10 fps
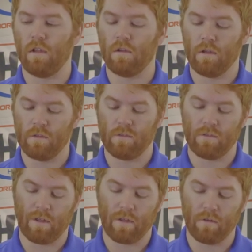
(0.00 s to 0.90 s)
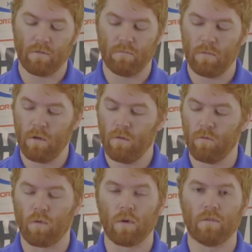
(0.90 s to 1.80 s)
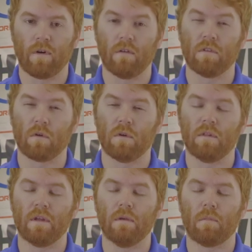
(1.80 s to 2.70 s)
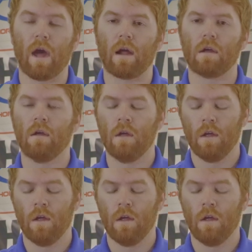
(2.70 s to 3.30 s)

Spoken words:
and it's like a 45-degree lean back.